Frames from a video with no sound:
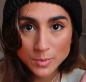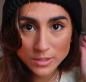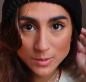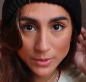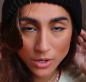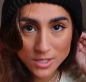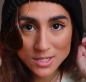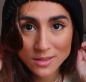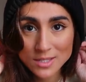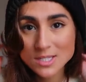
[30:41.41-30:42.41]
But to be
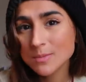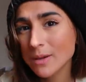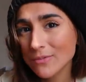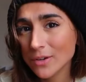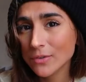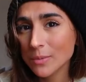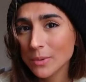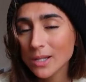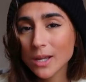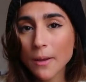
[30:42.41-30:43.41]
honest, I think this is my favorite
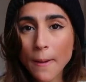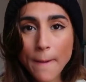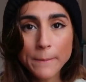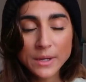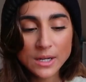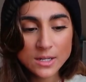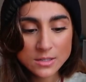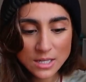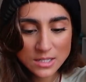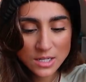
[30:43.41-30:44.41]
beanie
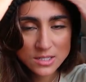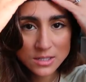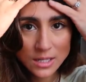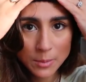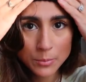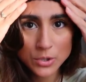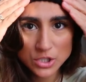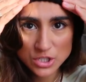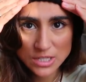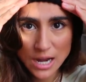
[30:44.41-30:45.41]
because it doesn't like
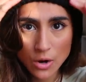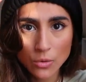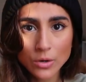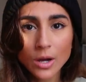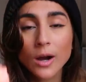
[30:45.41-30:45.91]
push down.